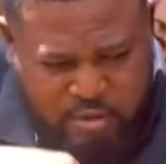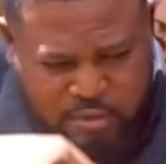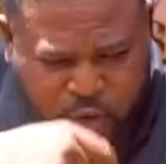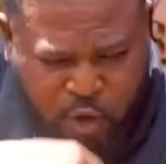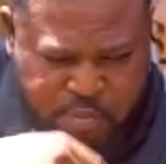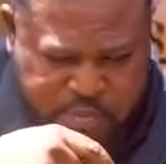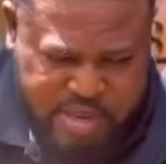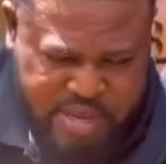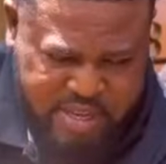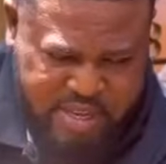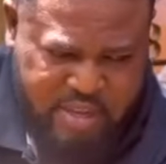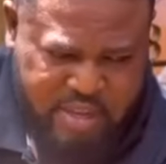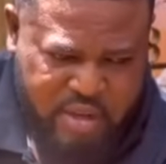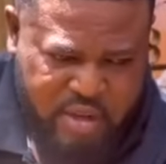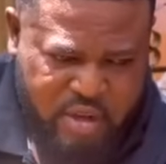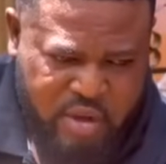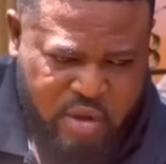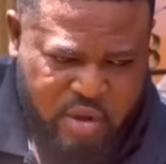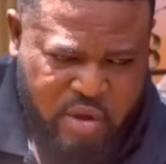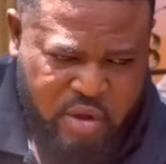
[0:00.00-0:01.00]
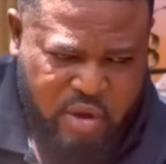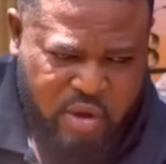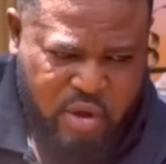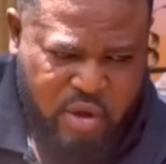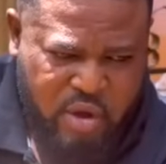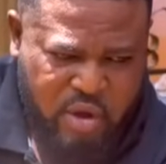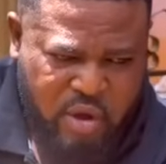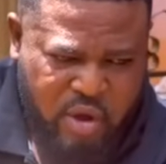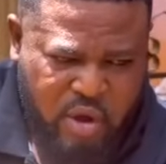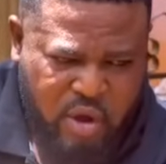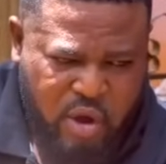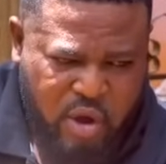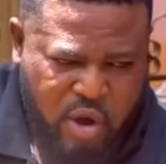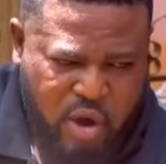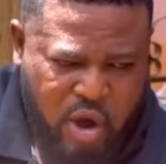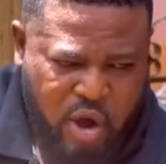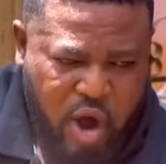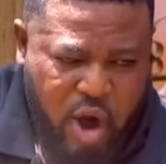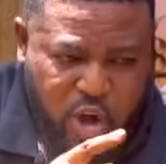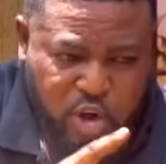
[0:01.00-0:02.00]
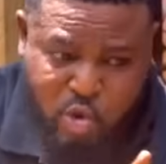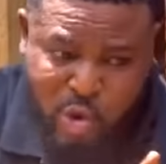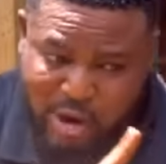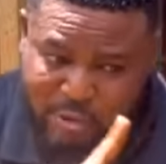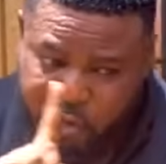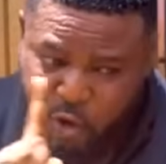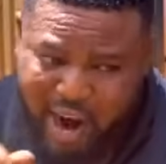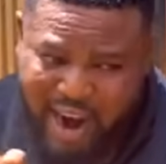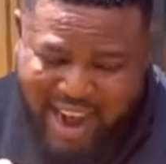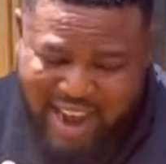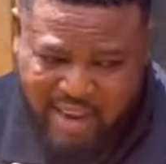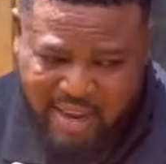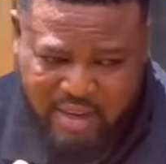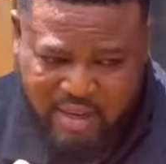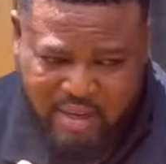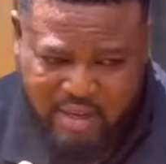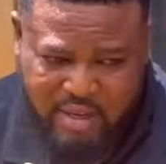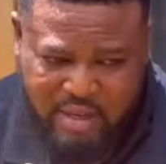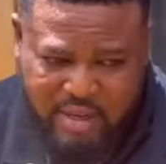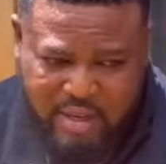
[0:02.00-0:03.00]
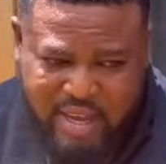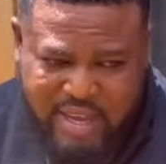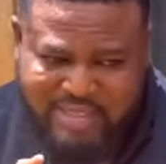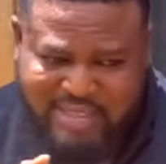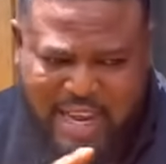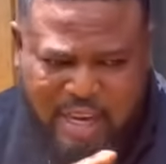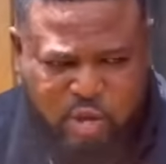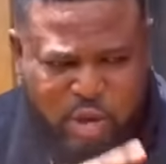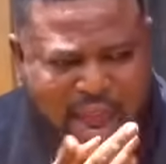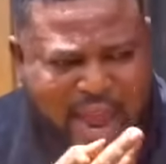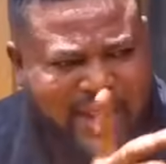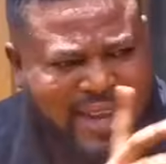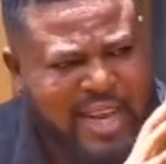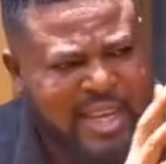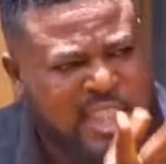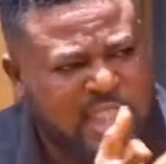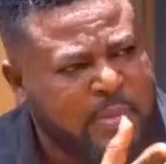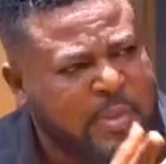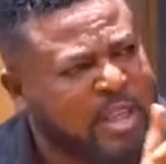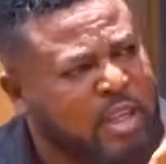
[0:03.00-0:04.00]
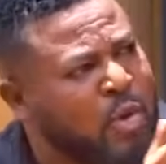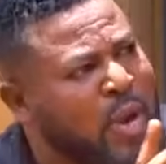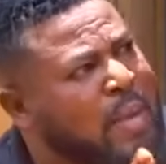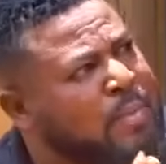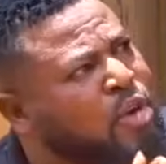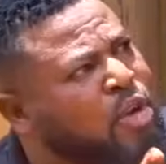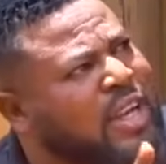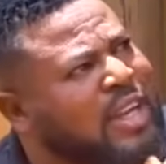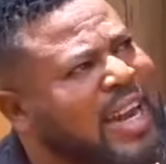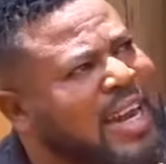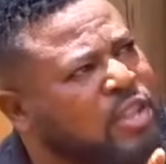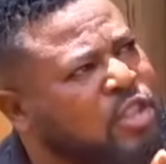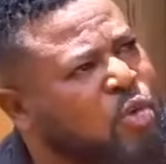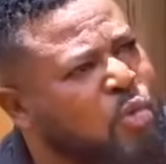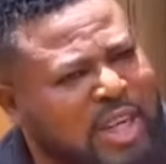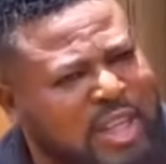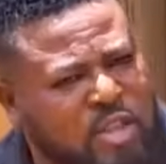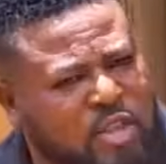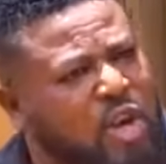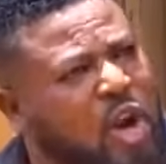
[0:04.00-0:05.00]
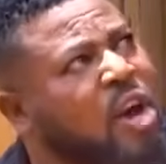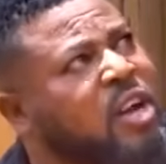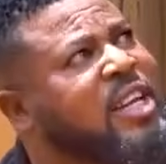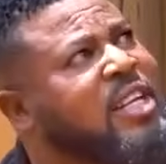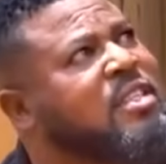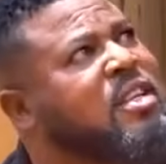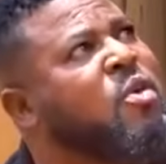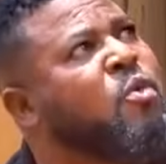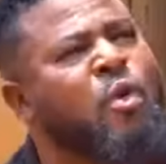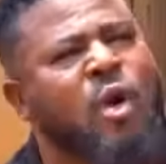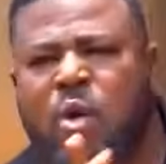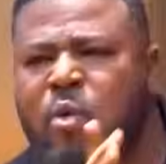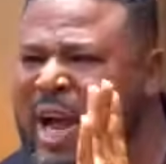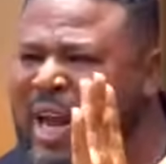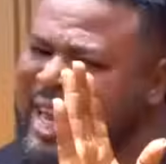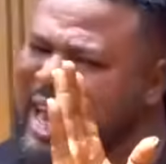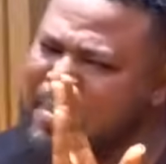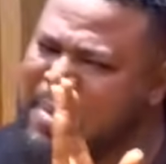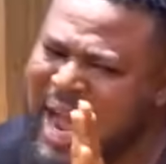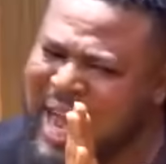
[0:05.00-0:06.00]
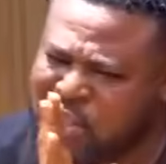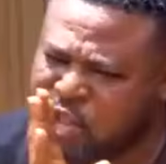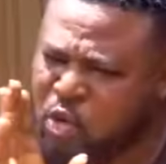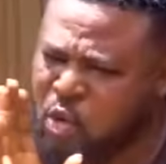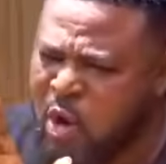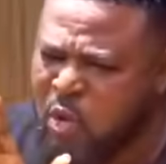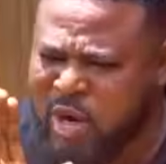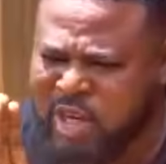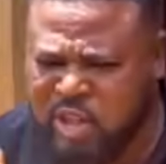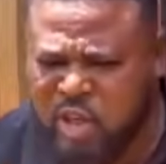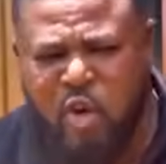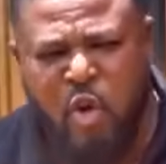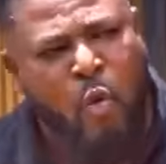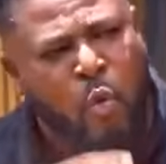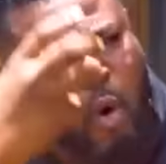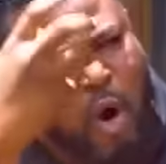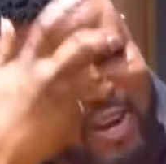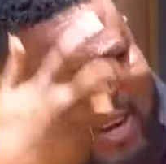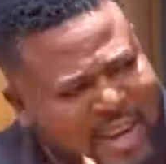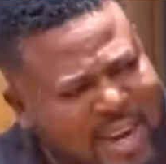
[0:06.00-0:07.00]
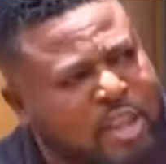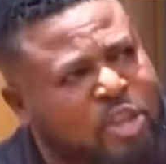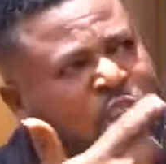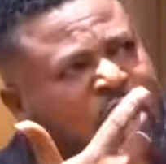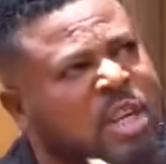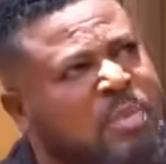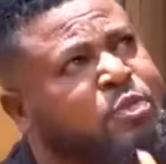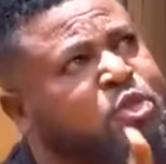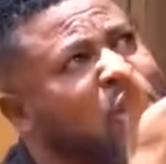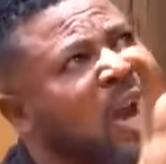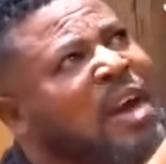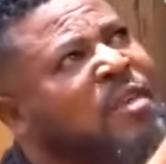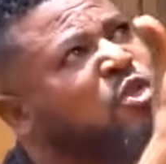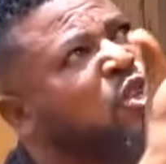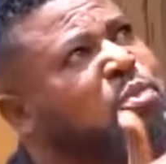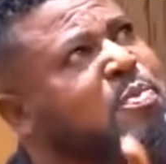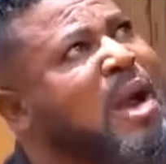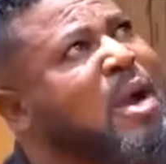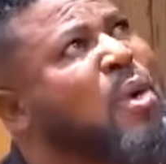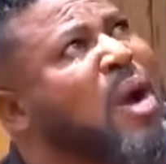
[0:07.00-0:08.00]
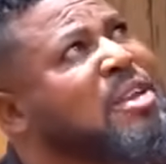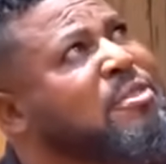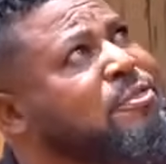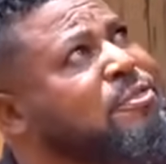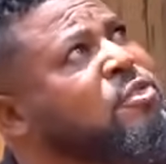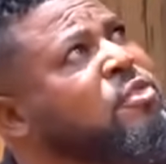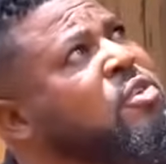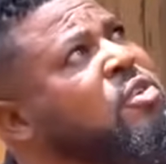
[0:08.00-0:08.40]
for me? Or you are for her? It's like you are against me the way I'm looking at you. What is all this? Wait, let me ask you one question. What relationship do you have with my wife?